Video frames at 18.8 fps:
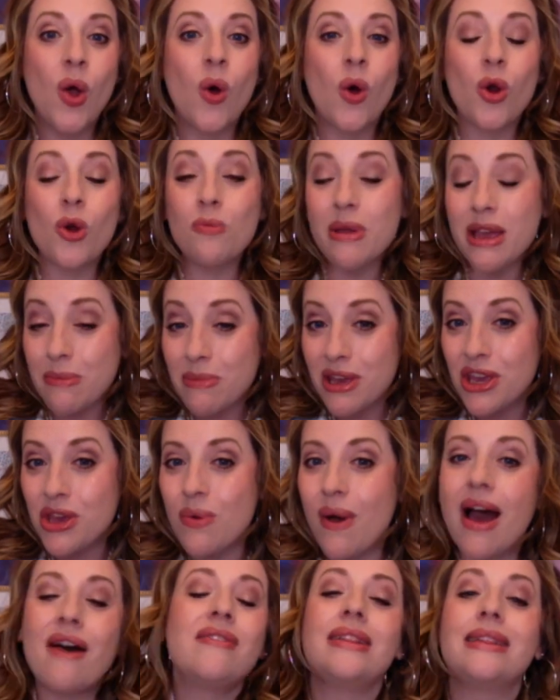Or maybe you
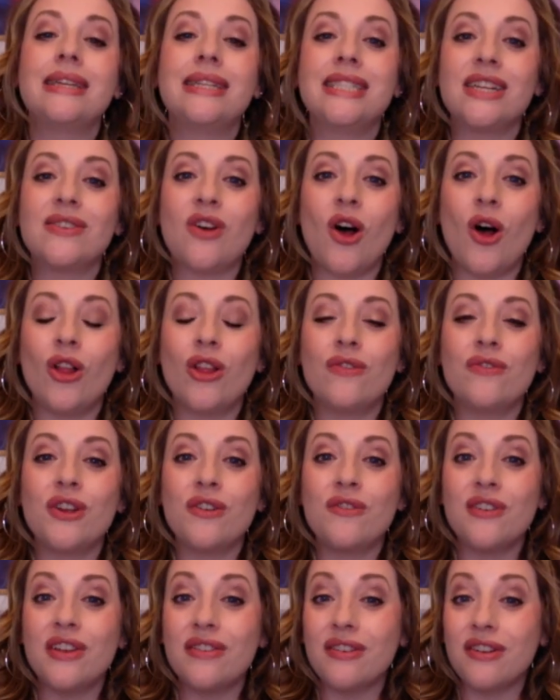have a list of all of your
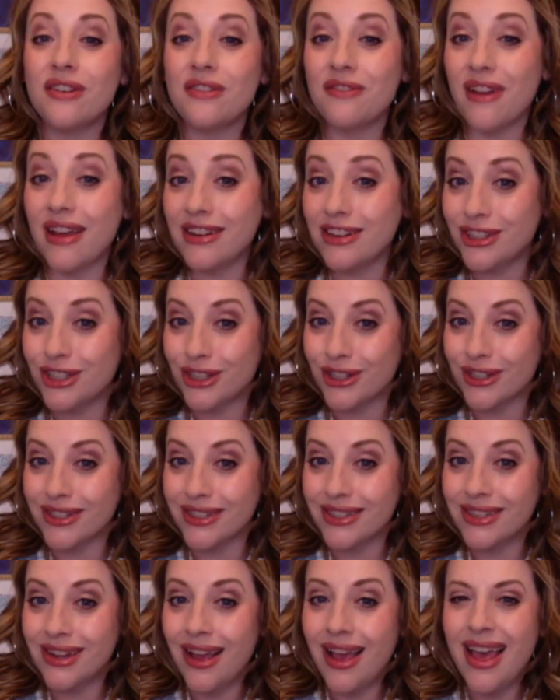favorite vendors.
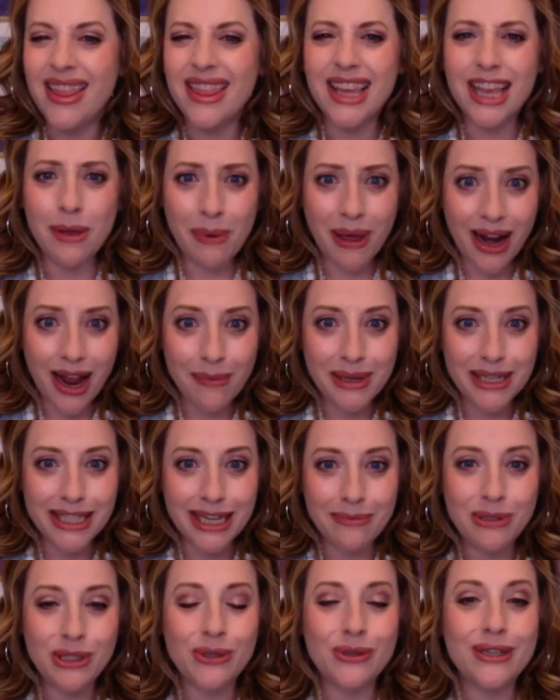Think about how many
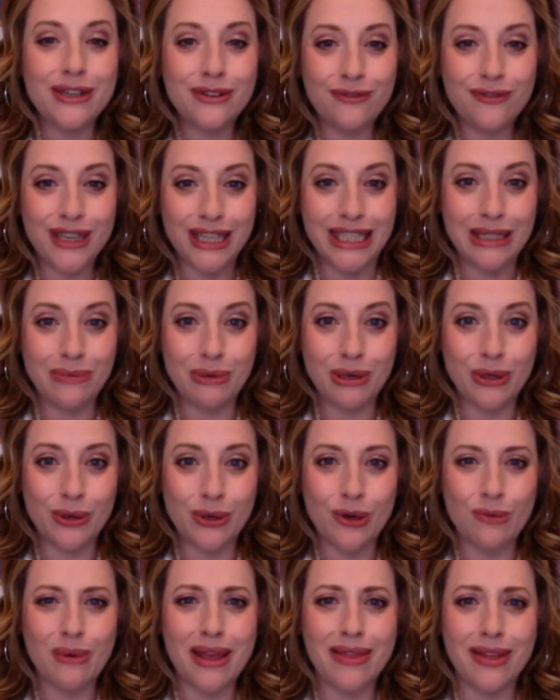times you're in a Facebook
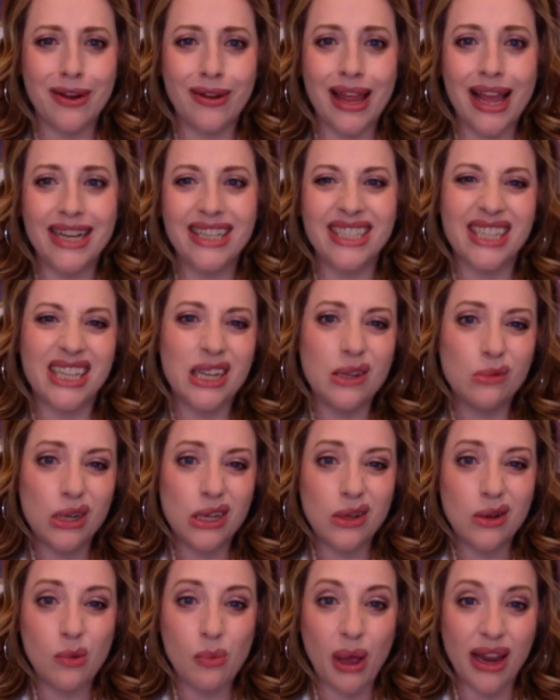group and they're like, does anyone
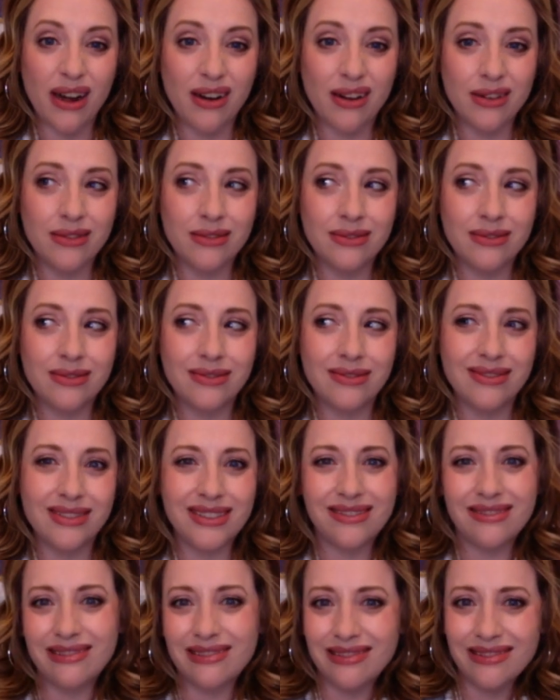know a painter?
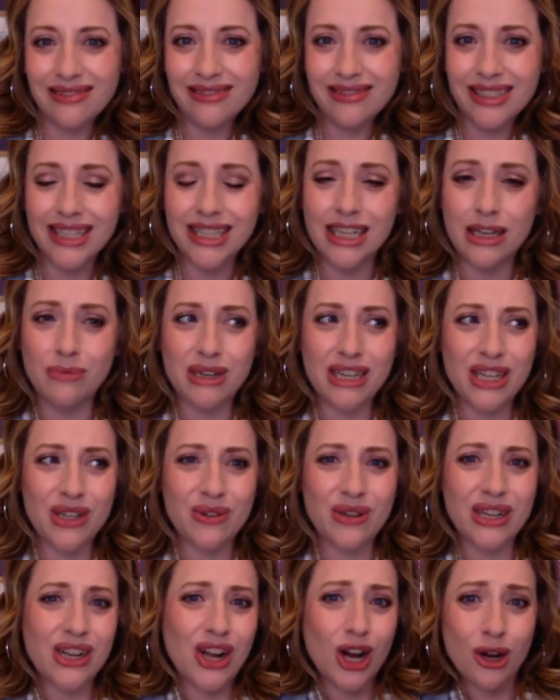Does anyone know a
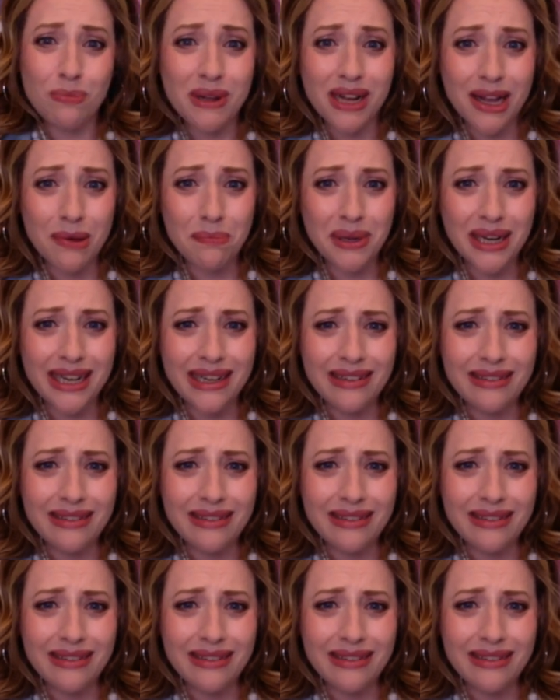carpet company?